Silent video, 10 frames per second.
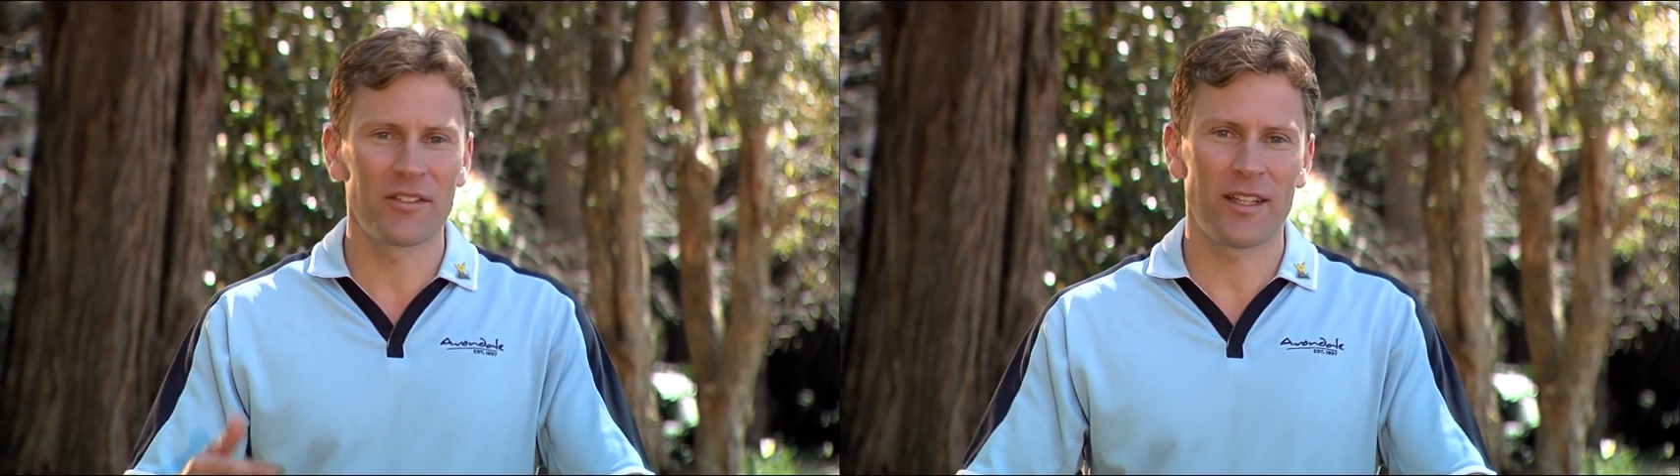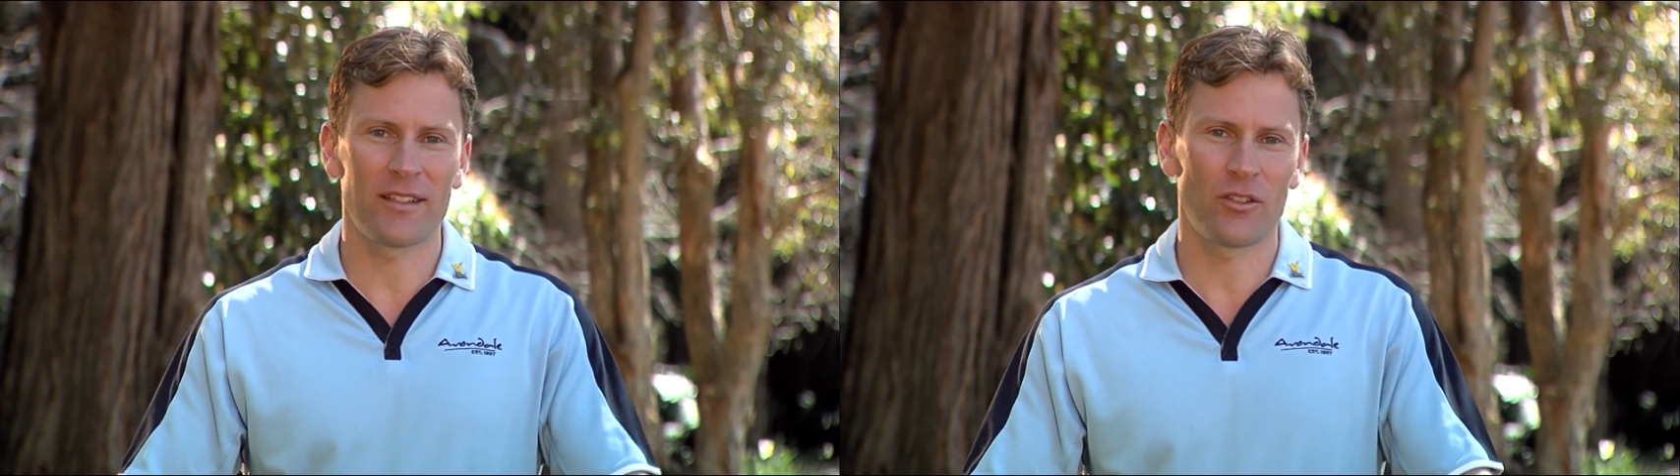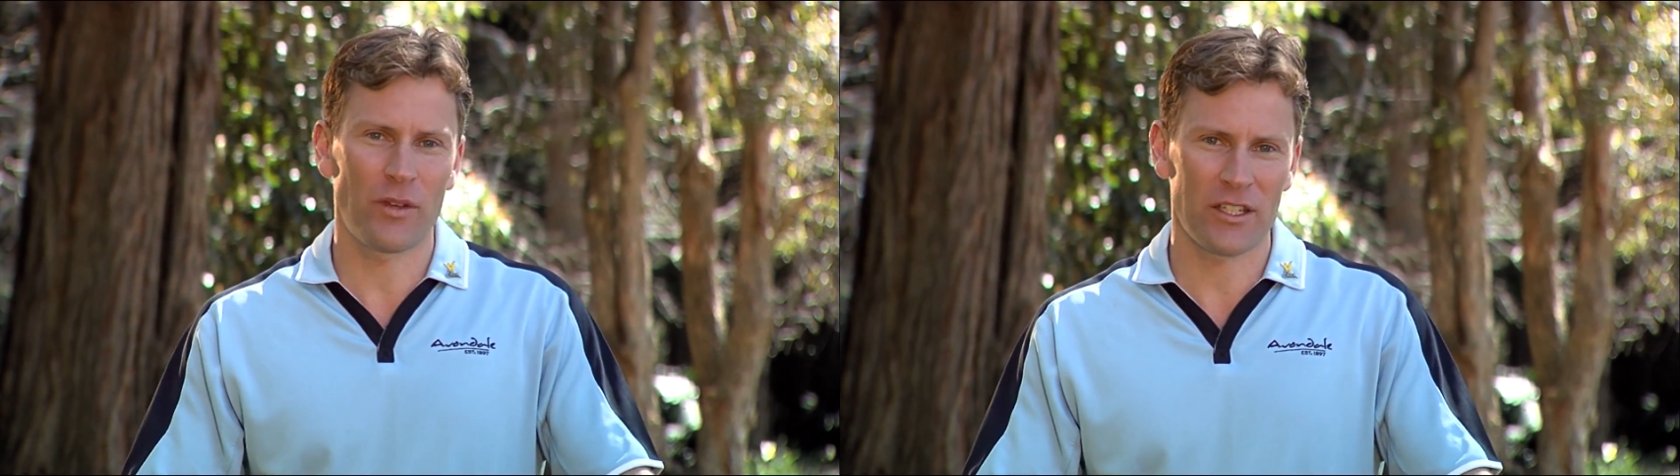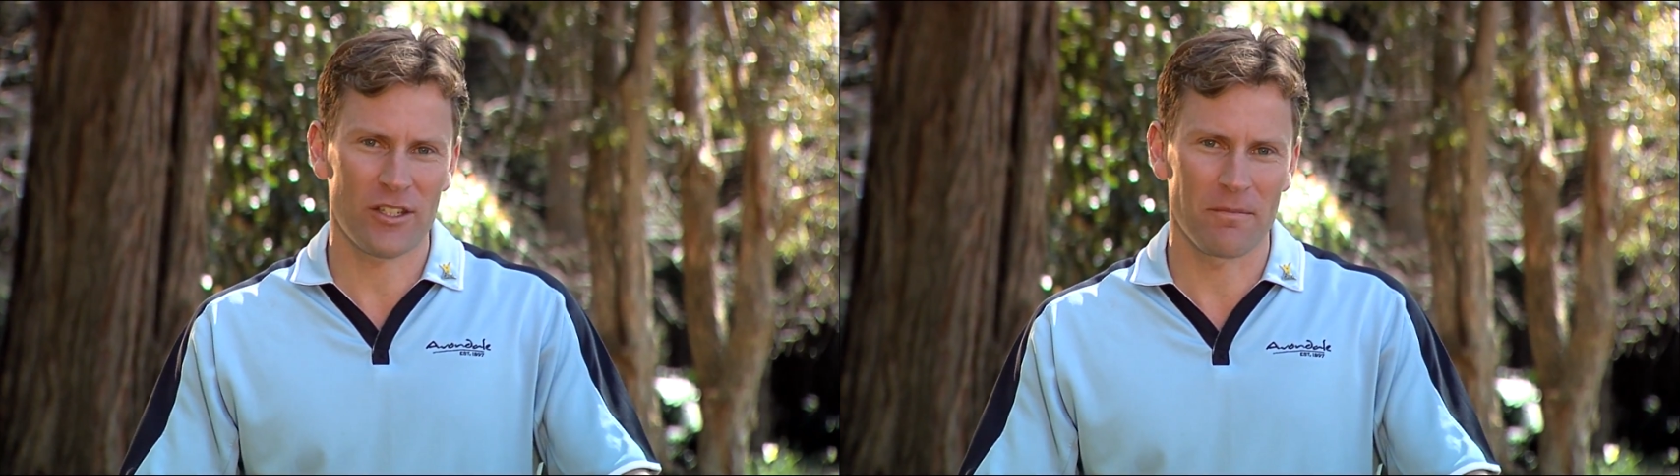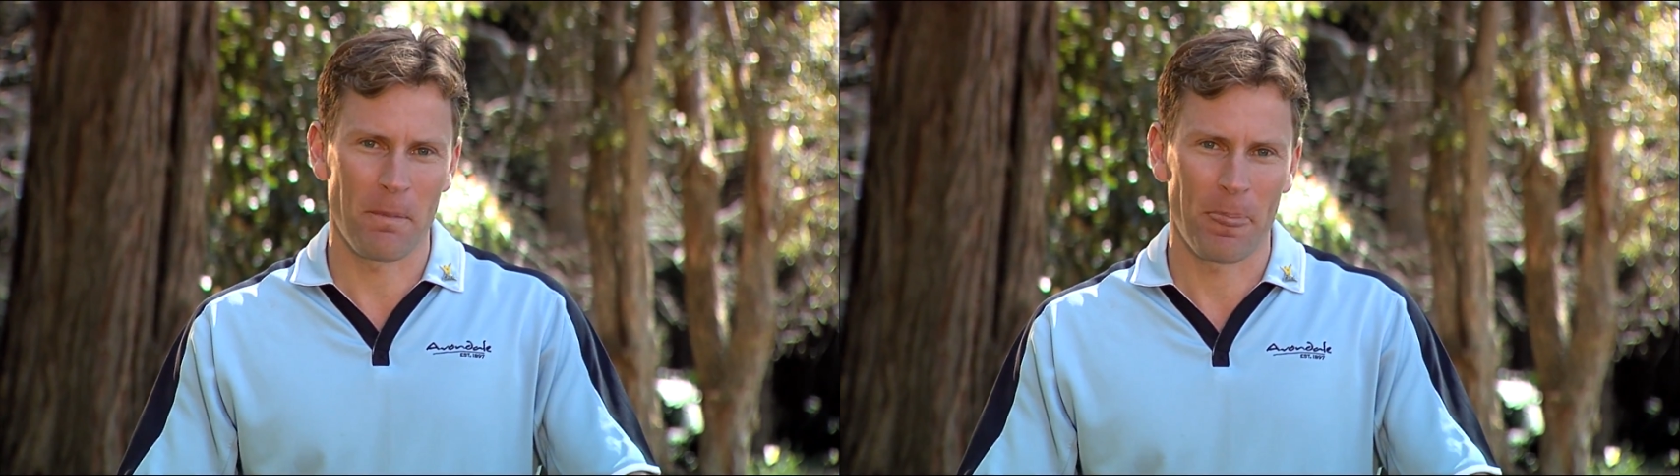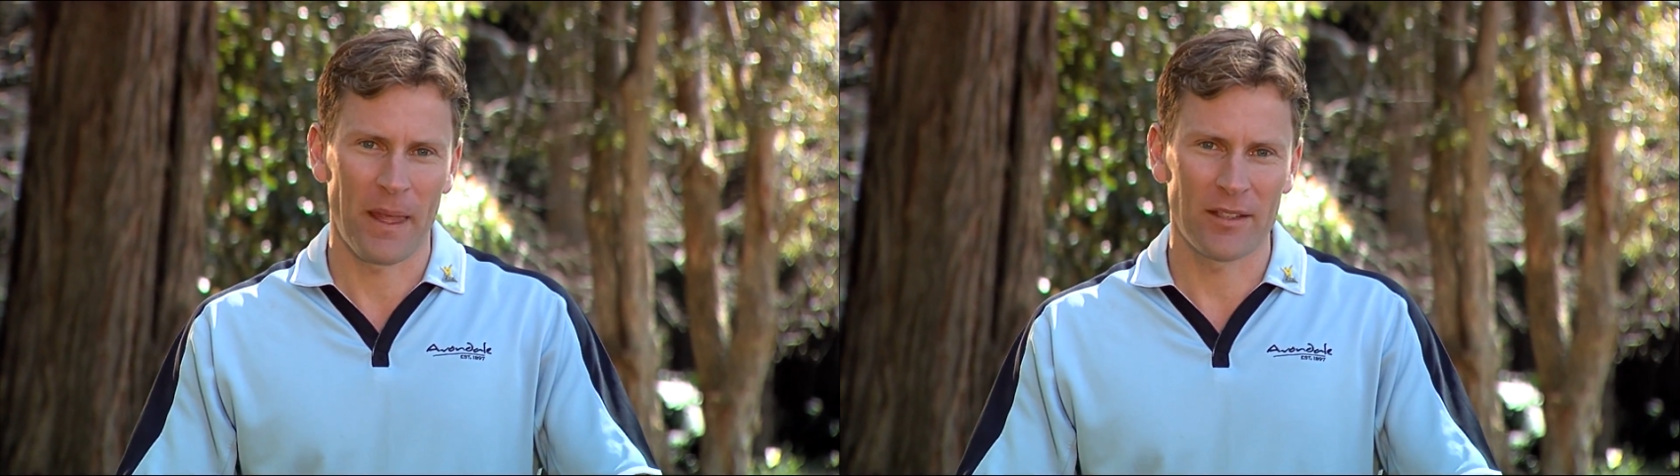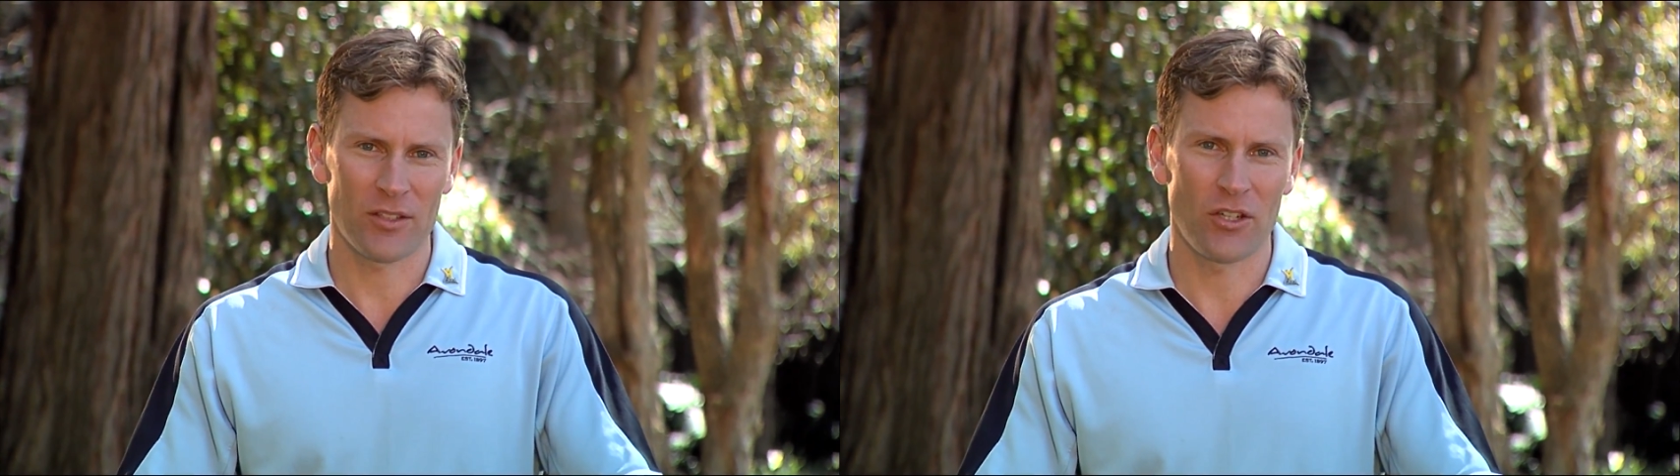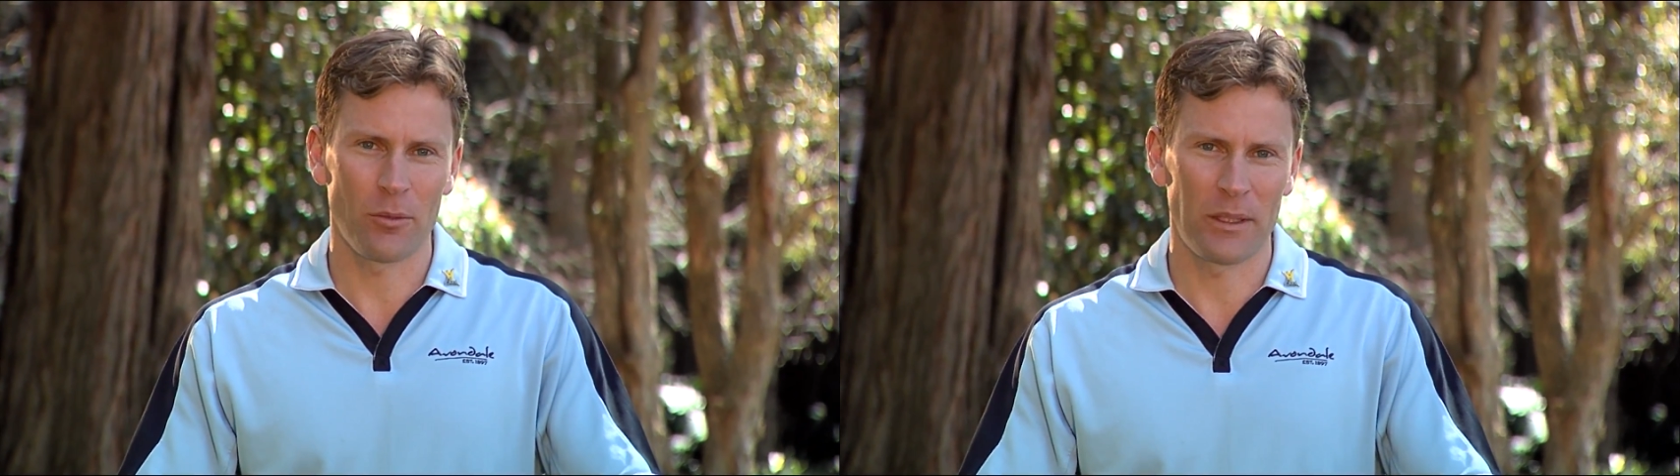satisfaction as
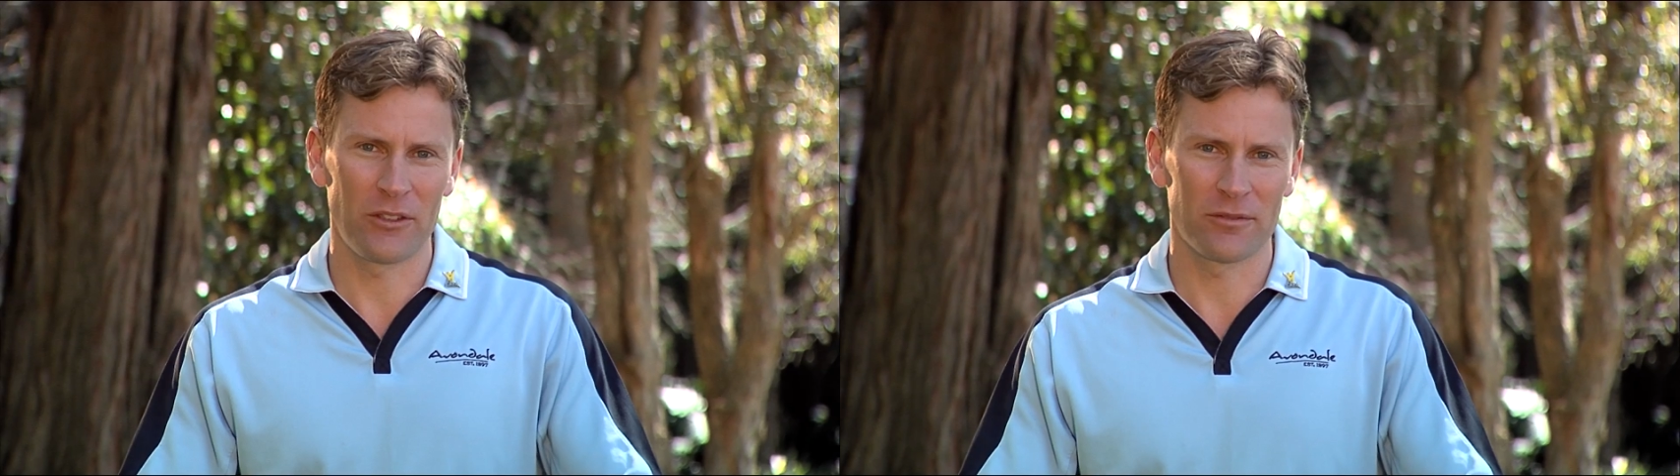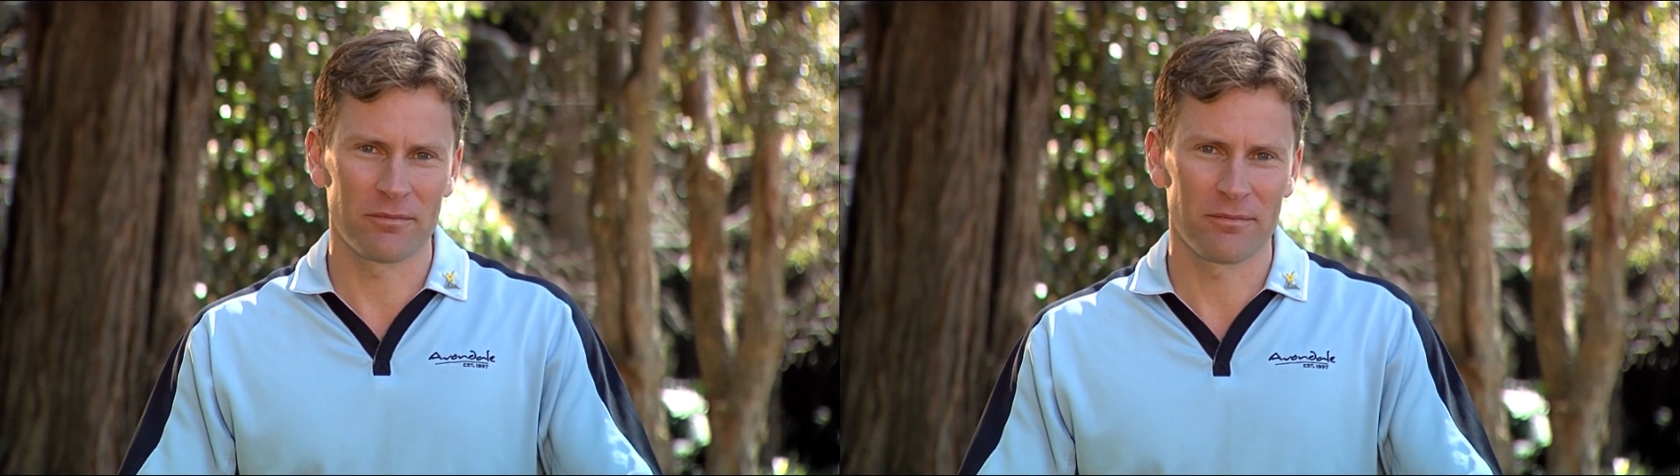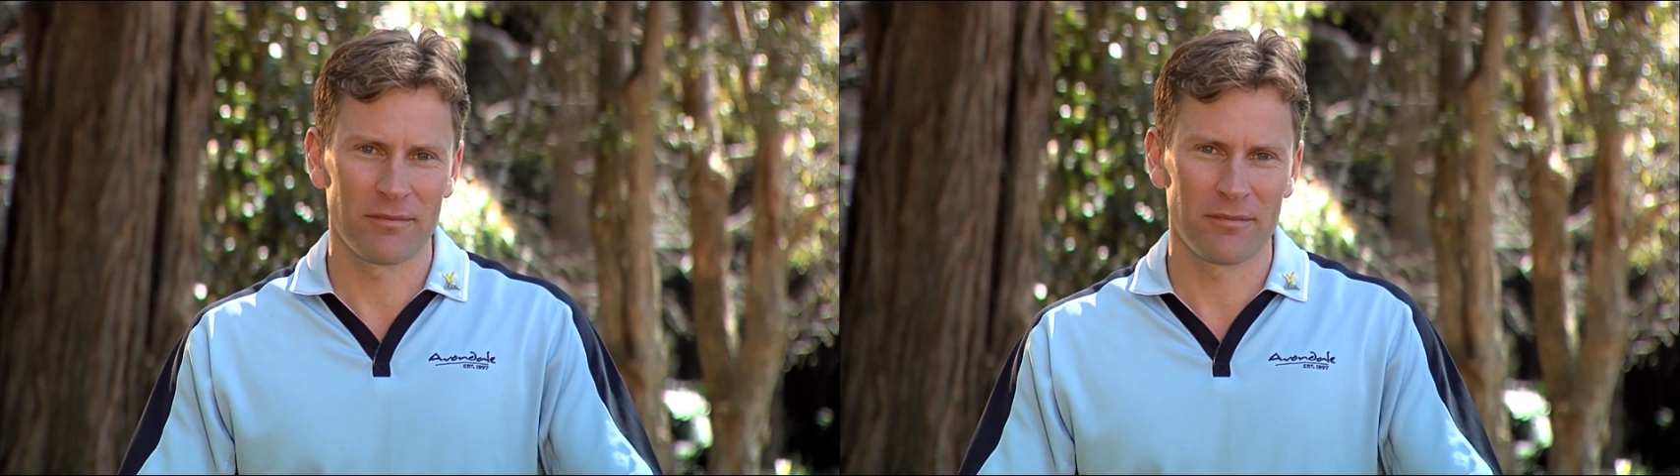time went on.